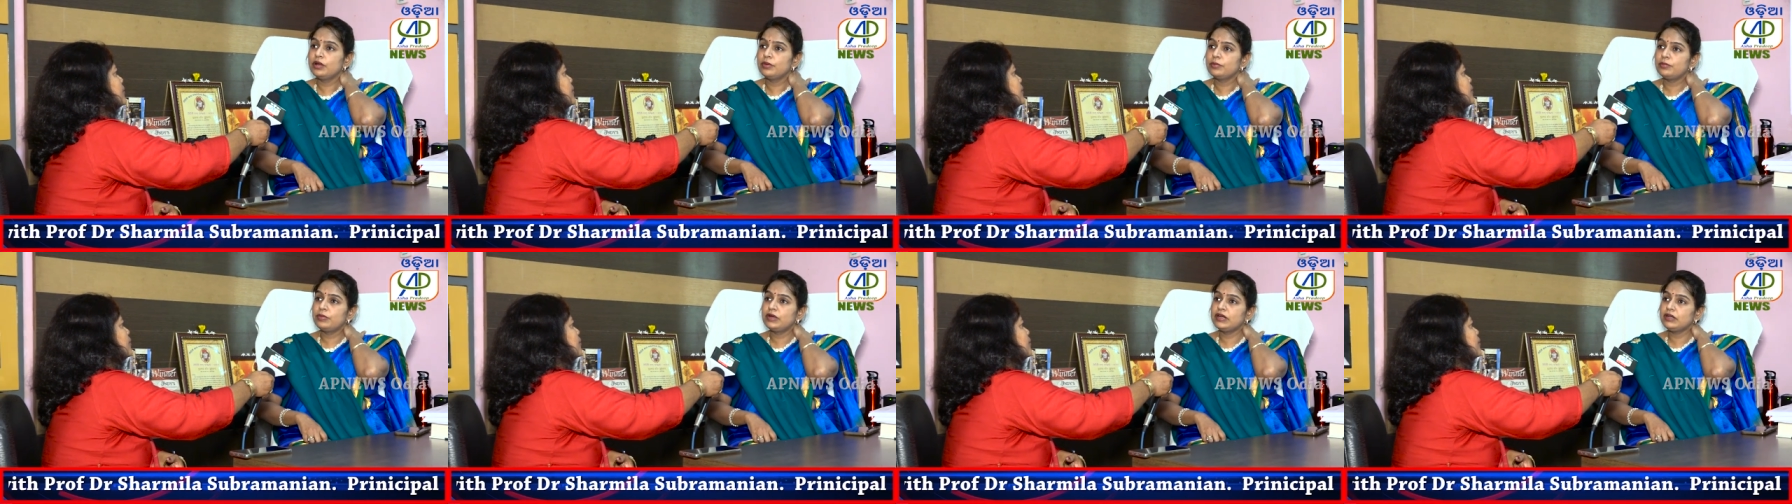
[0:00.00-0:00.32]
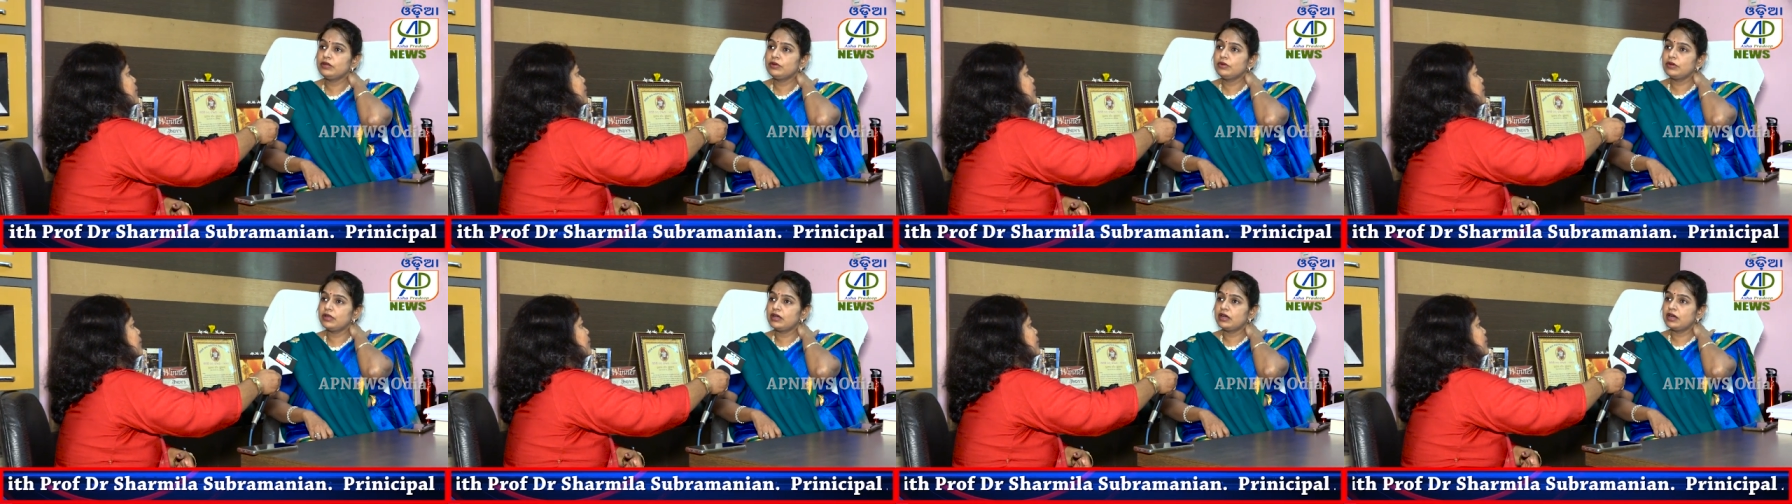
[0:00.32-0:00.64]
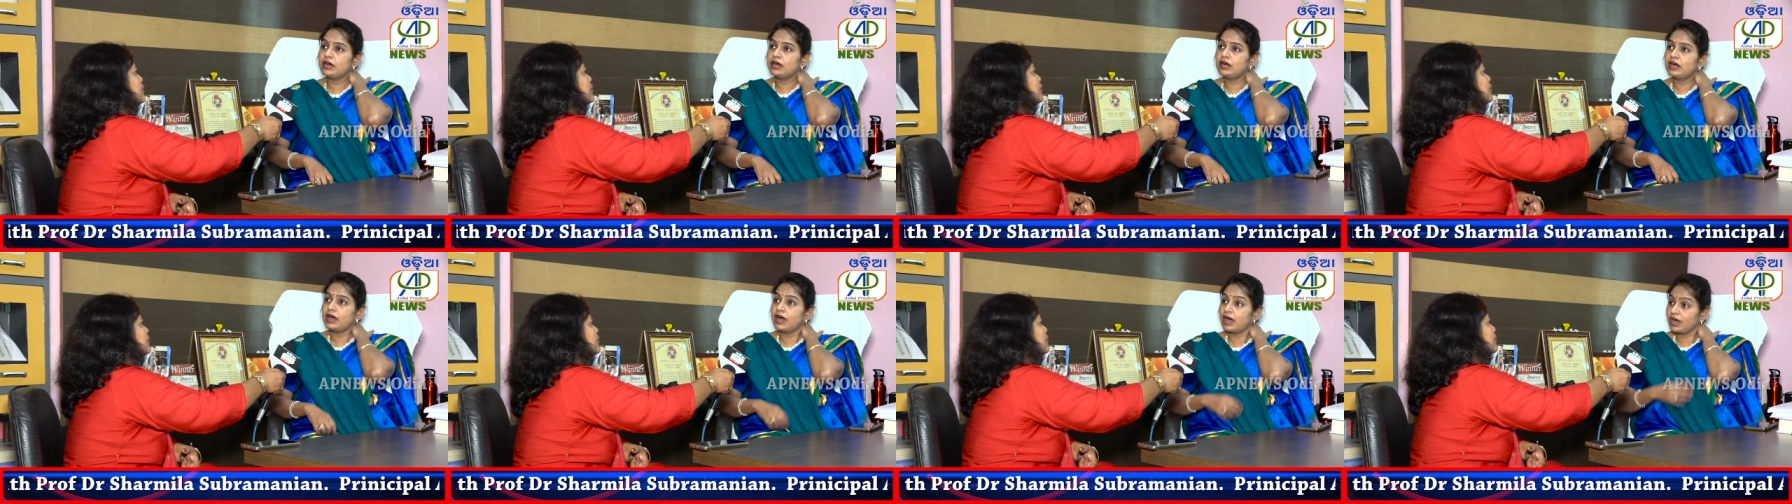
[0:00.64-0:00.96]
But
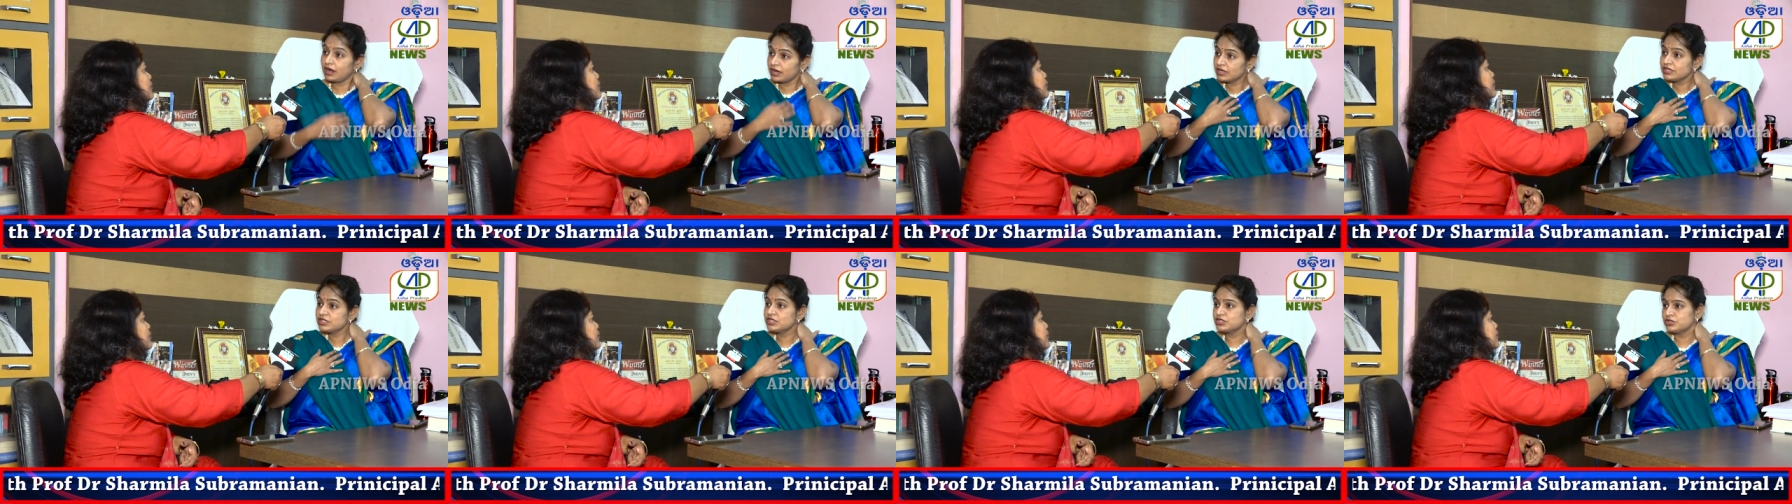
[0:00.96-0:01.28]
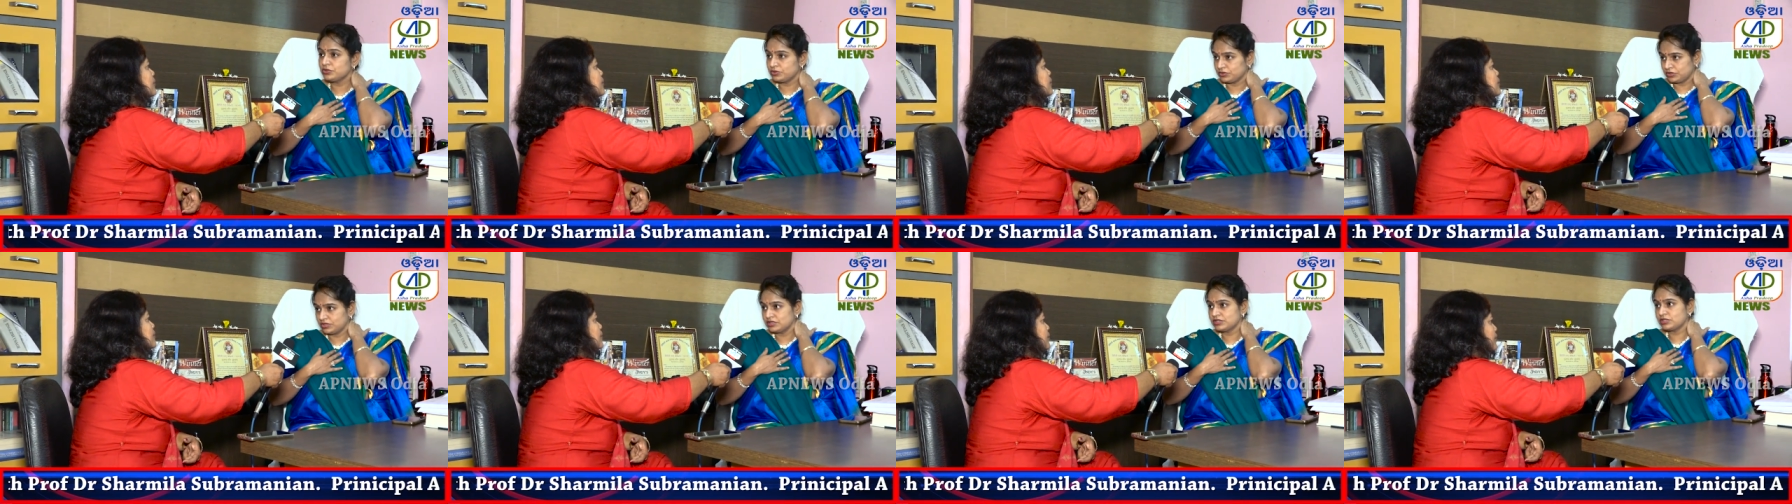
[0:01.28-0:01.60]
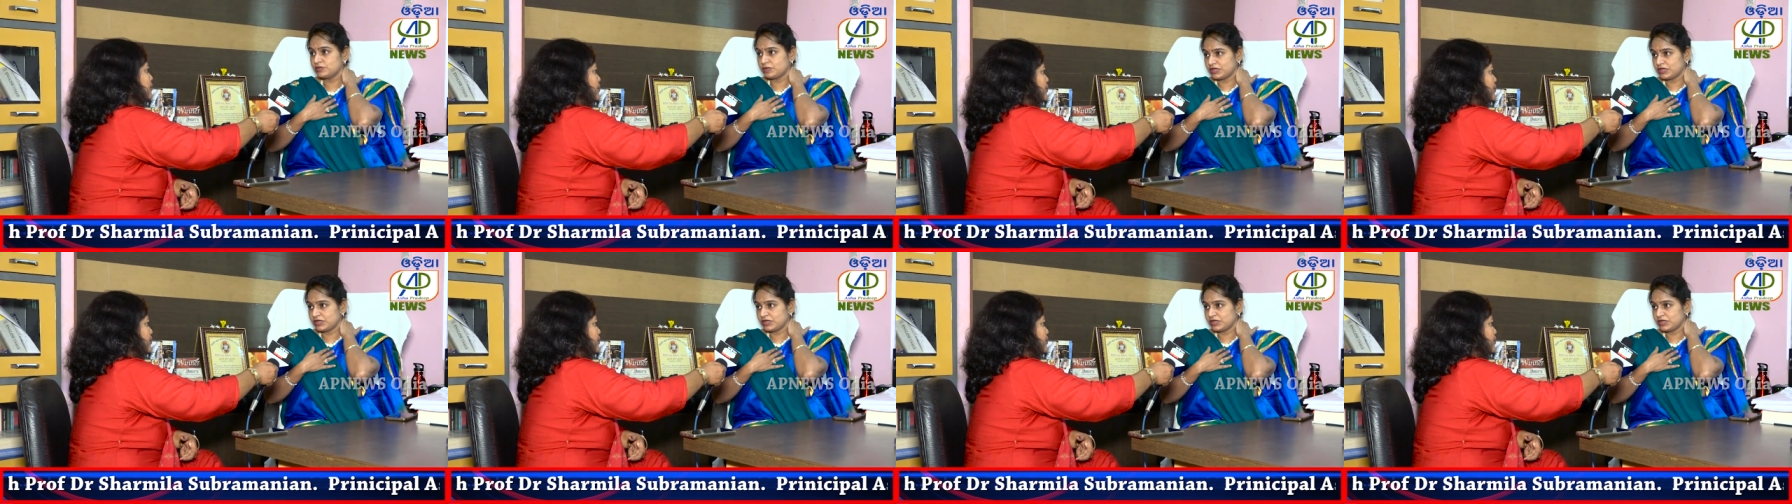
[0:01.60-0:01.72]
our students,